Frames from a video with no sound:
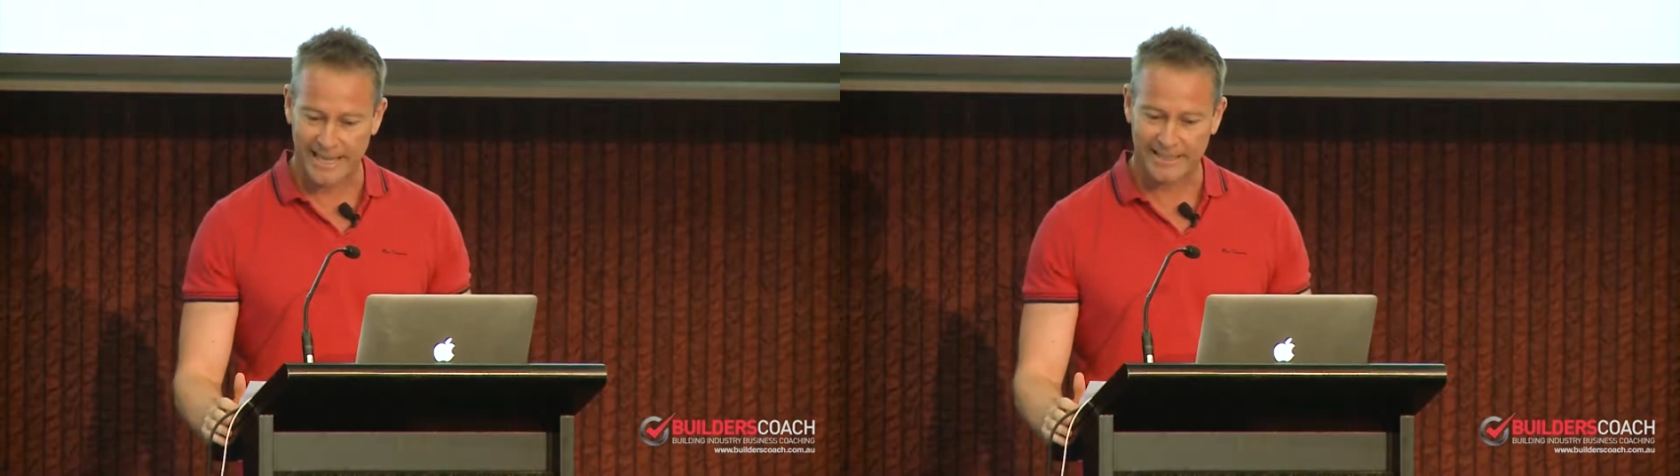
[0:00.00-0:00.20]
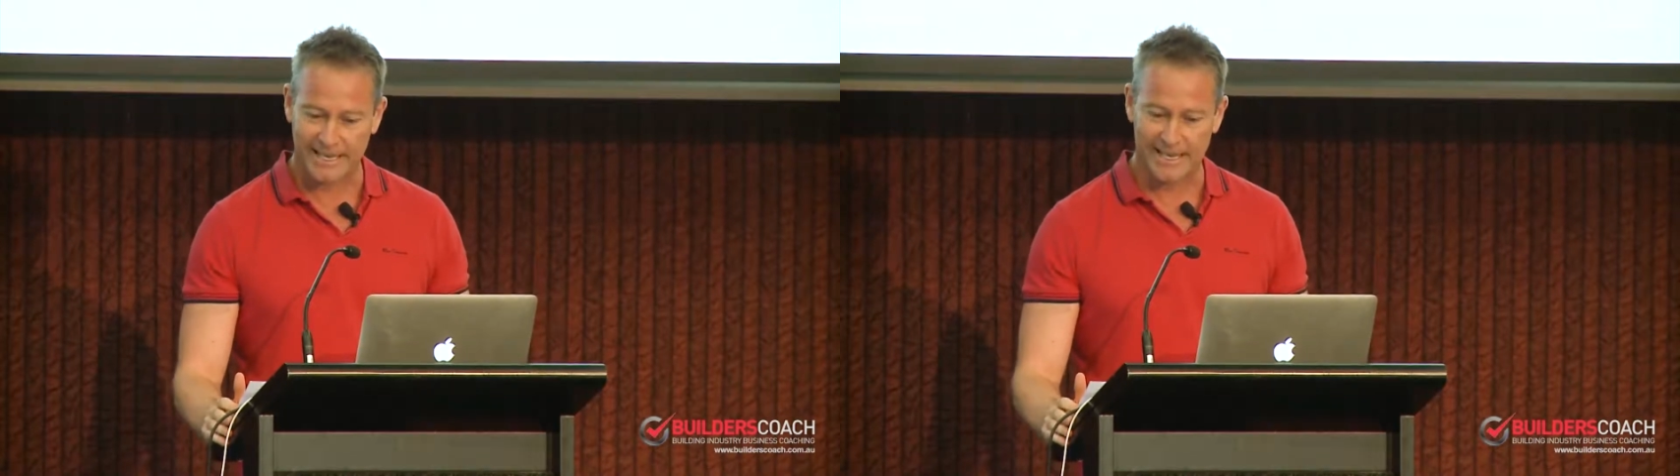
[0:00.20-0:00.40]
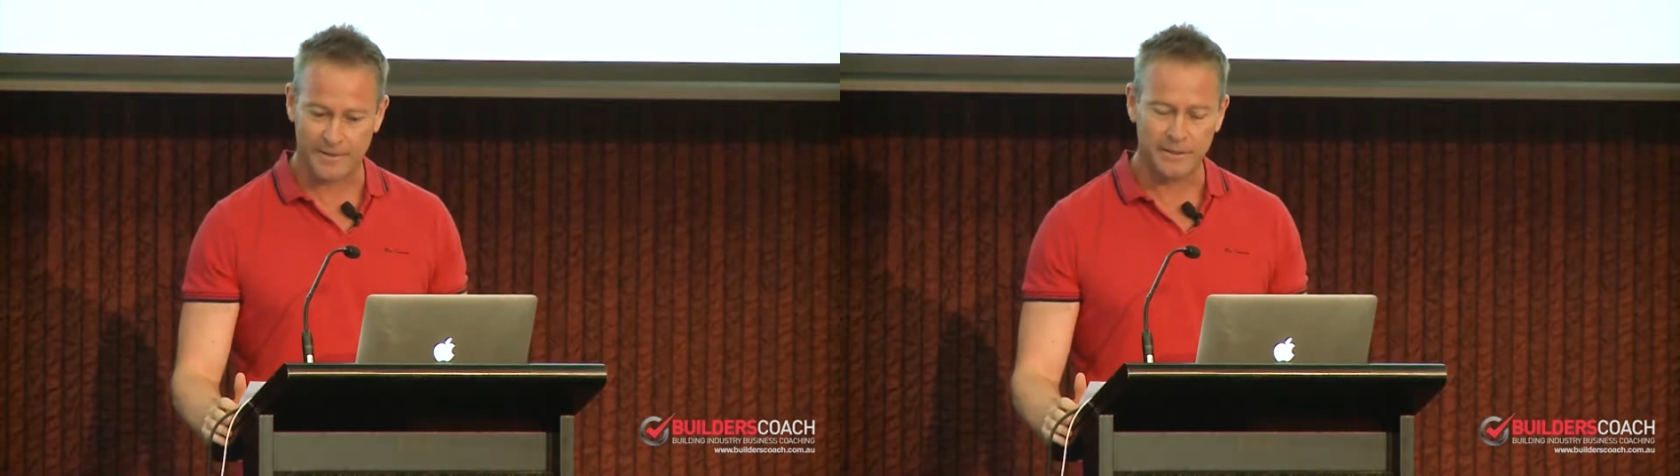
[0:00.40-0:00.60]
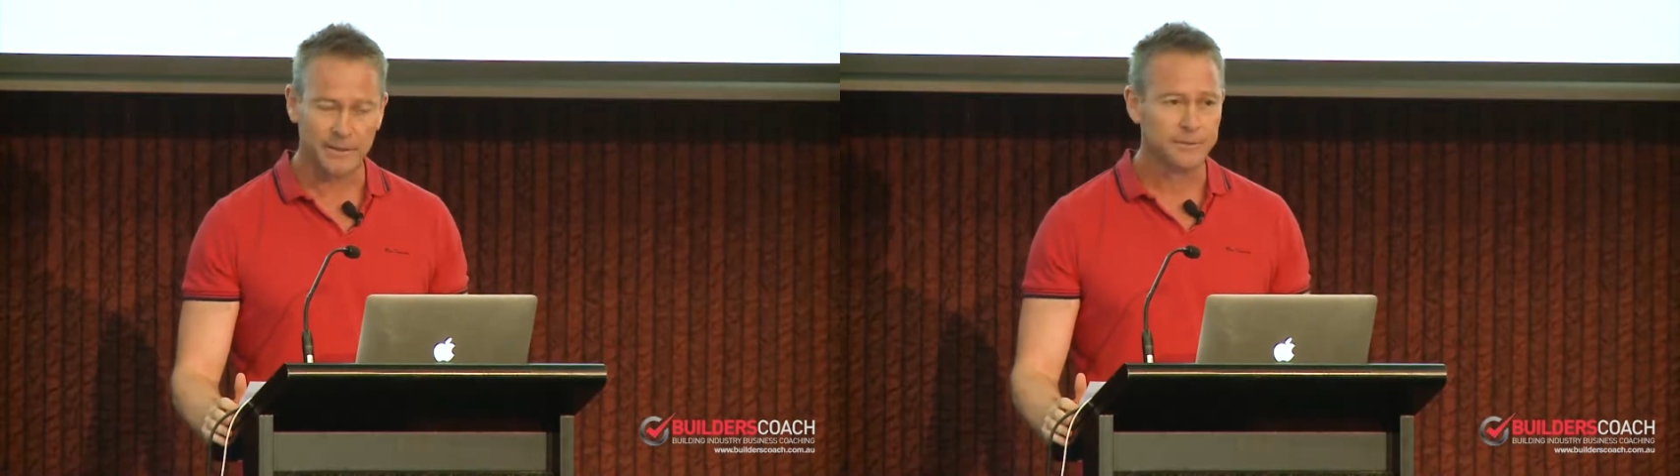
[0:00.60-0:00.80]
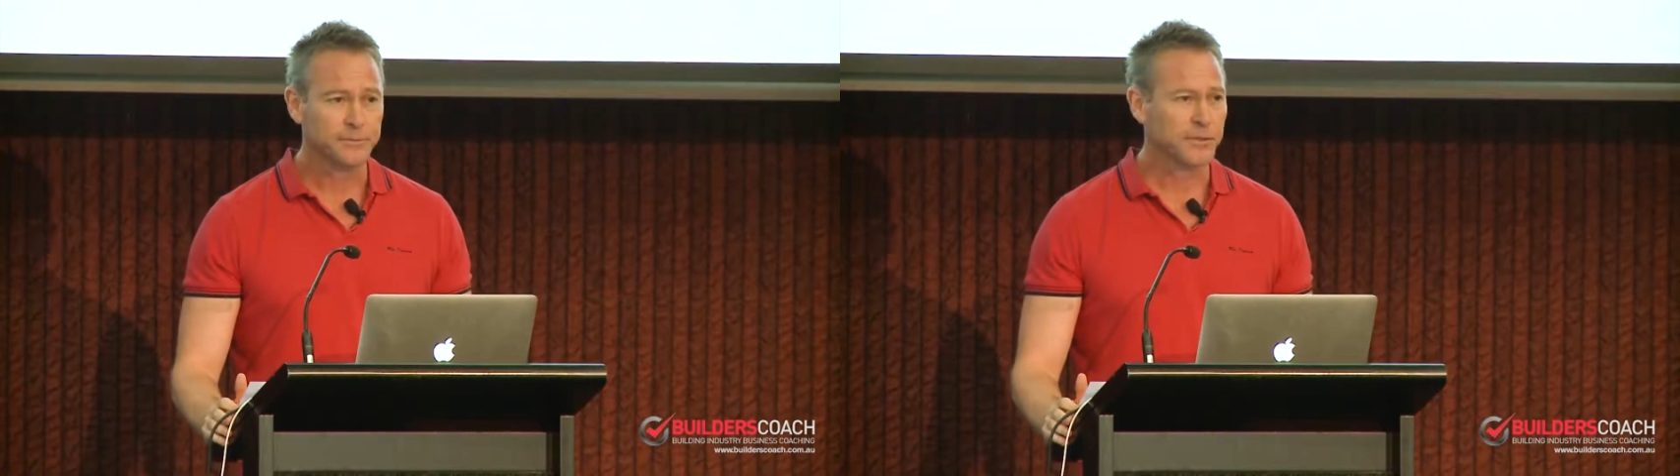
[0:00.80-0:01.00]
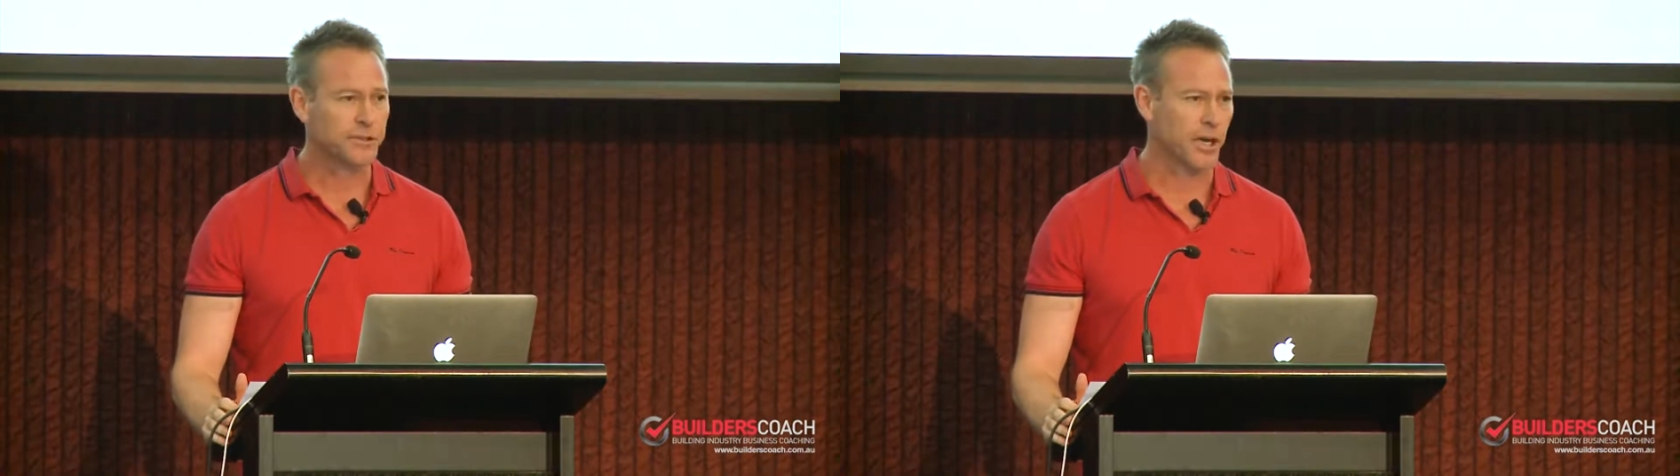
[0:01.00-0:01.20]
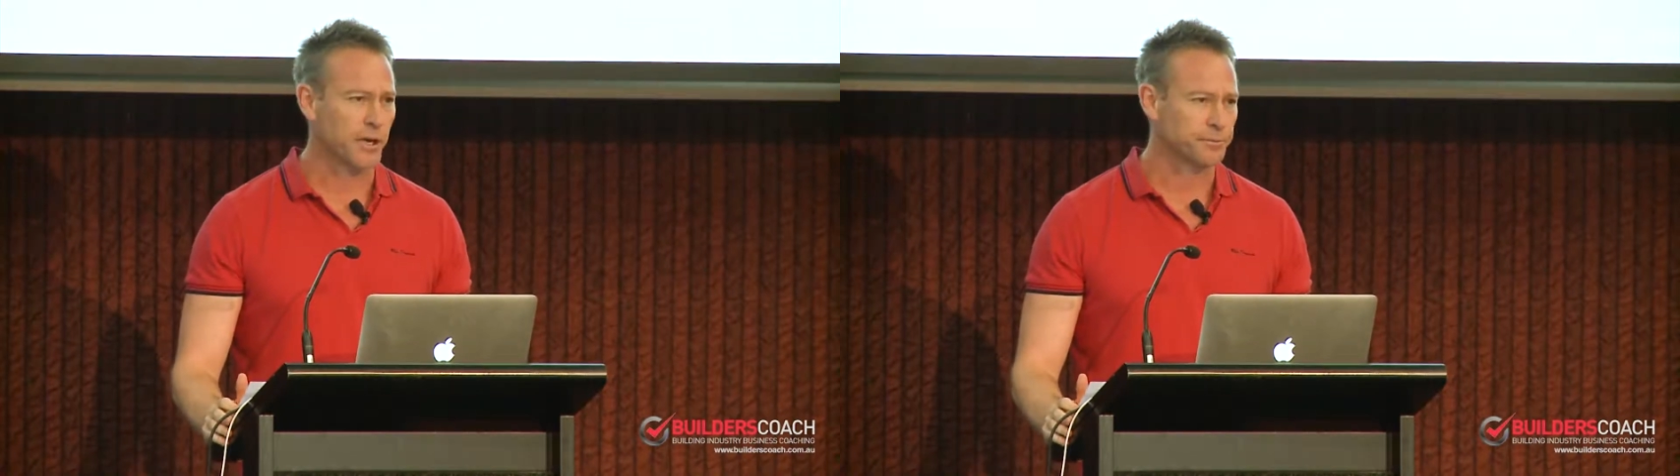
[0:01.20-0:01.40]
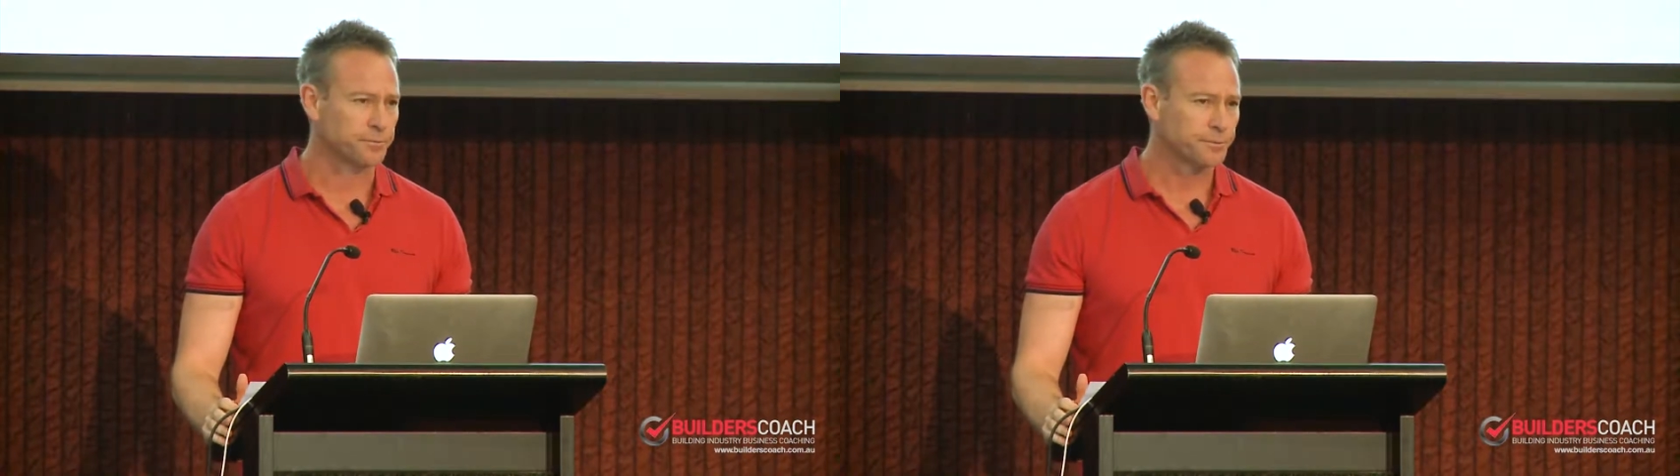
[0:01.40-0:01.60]
that there.
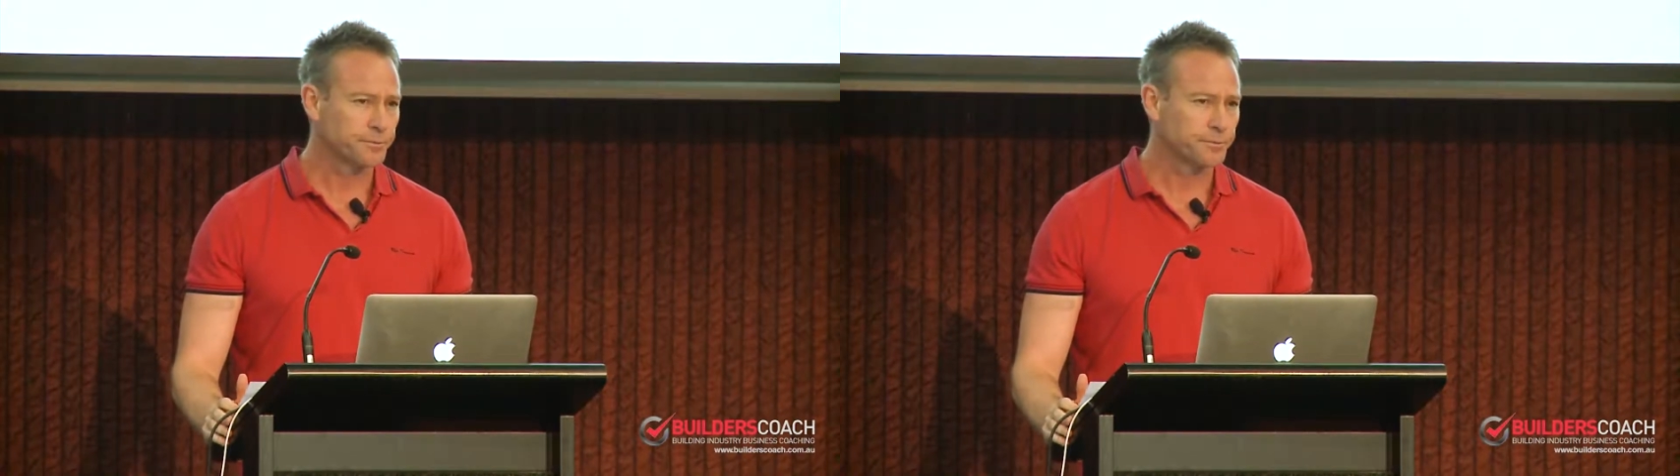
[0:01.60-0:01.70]
So